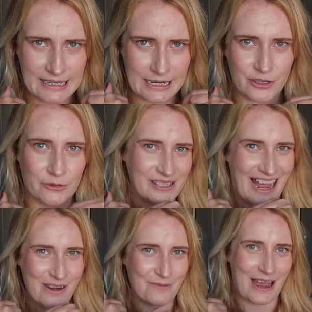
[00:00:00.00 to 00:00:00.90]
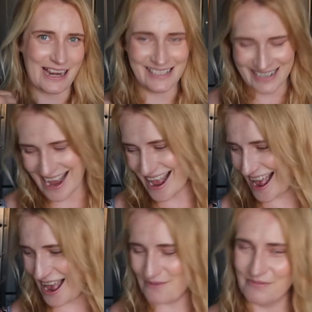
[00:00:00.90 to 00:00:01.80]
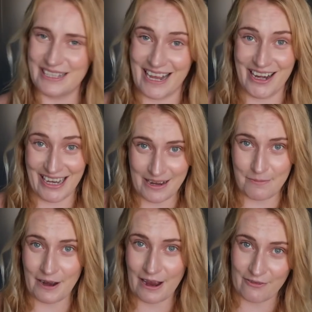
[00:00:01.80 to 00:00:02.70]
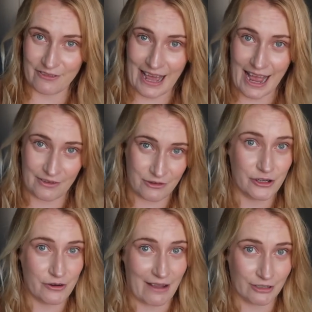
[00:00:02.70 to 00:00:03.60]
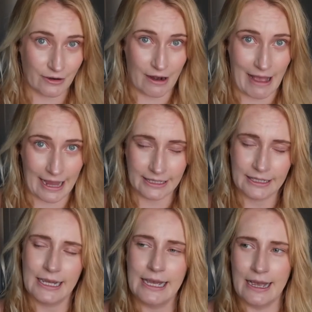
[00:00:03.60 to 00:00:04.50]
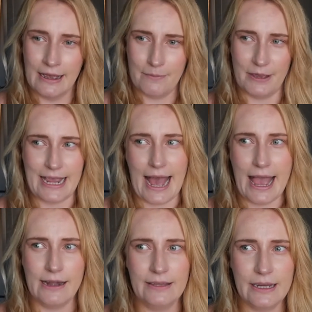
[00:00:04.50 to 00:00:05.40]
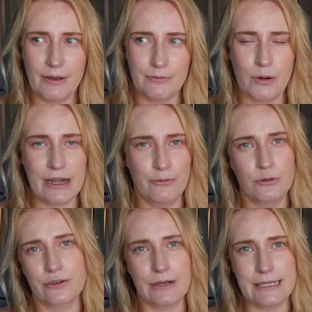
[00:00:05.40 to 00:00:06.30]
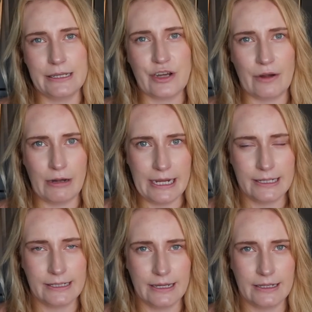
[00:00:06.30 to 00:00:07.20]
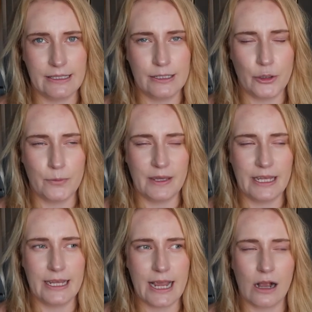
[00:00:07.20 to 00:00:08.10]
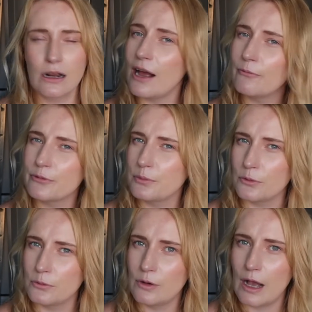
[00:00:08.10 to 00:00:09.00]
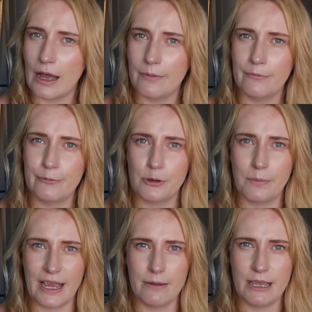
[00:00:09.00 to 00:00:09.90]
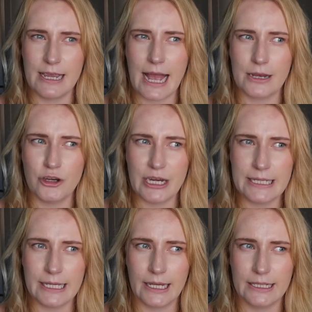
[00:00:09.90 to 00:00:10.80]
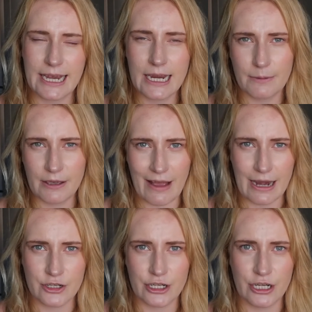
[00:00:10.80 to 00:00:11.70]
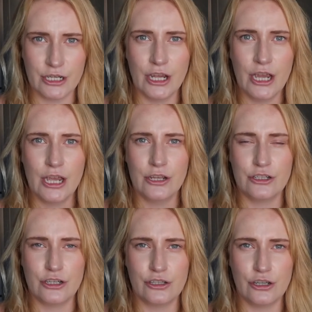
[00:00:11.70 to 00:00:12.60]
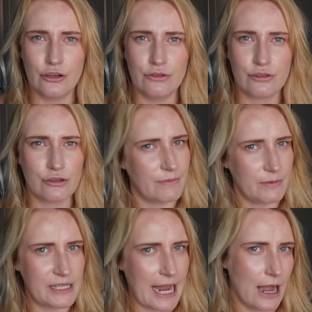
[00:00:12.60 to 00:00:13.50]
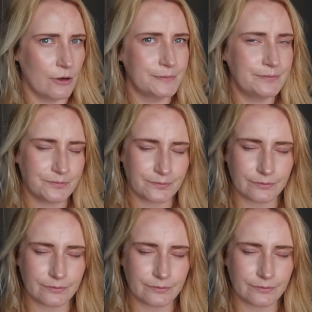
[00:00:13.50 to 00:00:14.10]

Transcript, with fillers: a digital sad face. Um, so keep an eye out for that if you do have a Gro-Egg. But yeah, anything above 24 degrees is generally considered to be uncomfortable um, for your baby and you need to take a bit of action just to strip them down